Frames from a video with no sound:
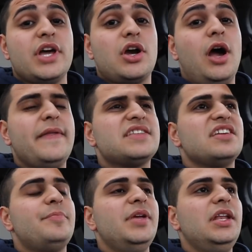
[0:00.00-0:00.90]
car that's
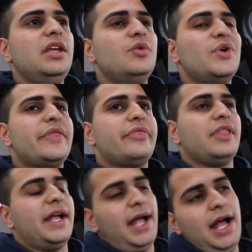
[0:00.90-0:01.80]
competing with
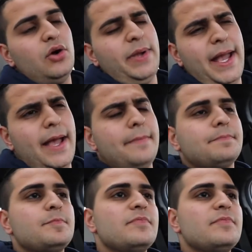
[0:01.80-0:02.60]
like a Hellcat,